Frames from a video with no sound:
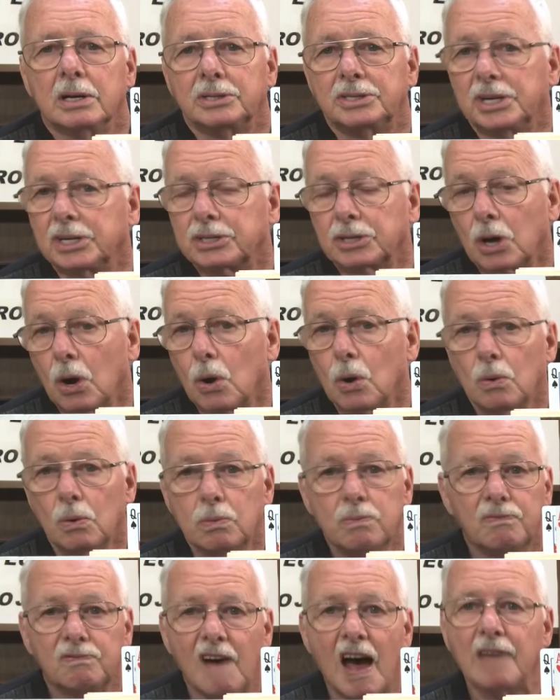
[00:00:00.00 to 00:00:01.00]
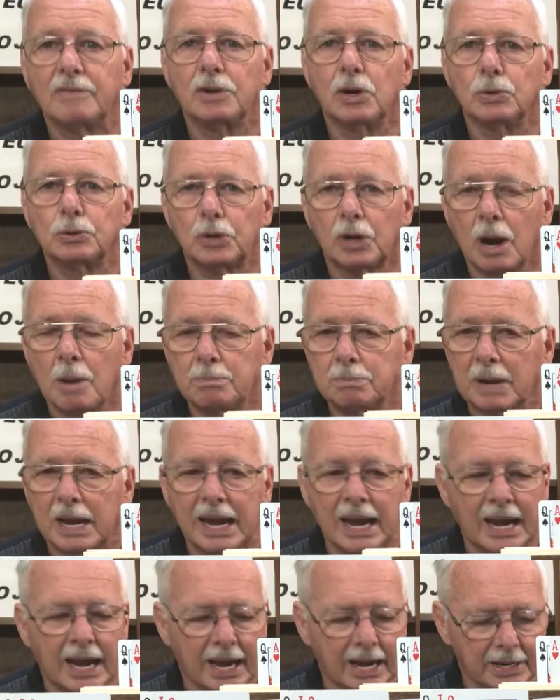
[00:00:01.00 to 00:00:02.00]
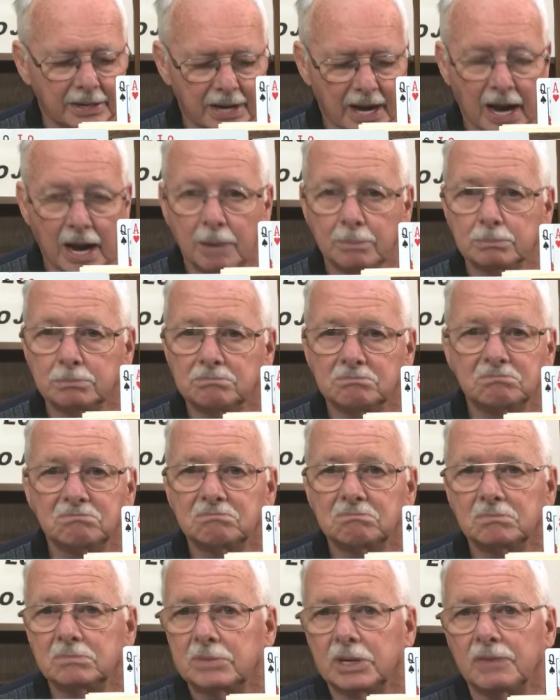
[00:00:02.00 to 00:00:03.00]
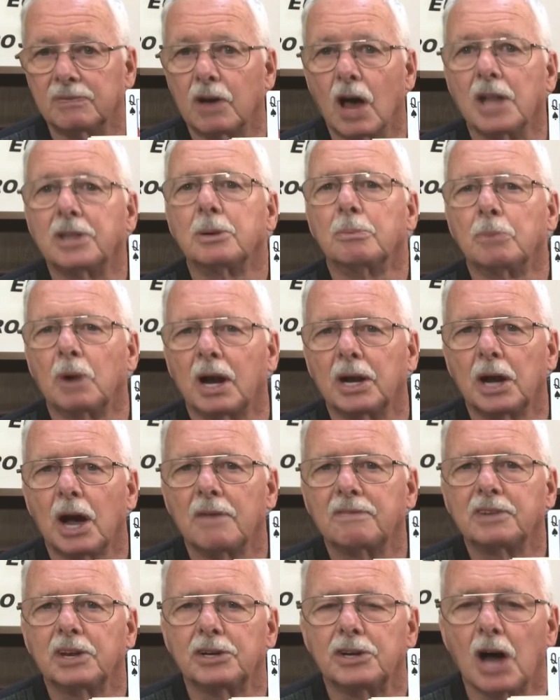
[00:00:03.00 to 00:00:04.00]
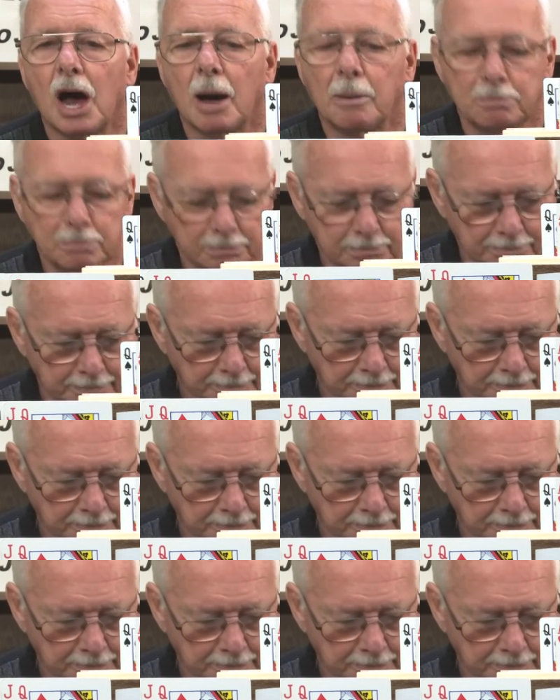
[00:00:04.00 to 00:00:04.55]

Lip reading: Just go 5 no trump, and you've got them right off the top.